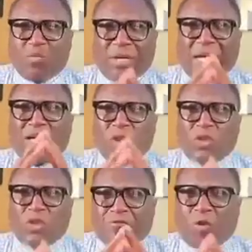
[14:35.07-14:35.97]
when I
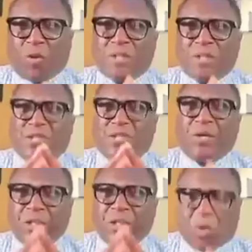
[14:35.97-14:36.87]
looked forward to
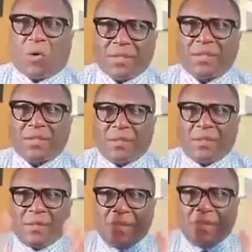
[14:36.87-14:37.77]
going to court.
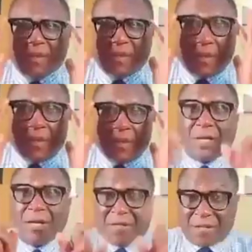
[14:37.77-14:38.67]

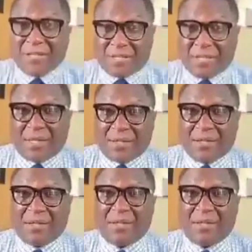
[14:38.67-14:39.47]
This is it.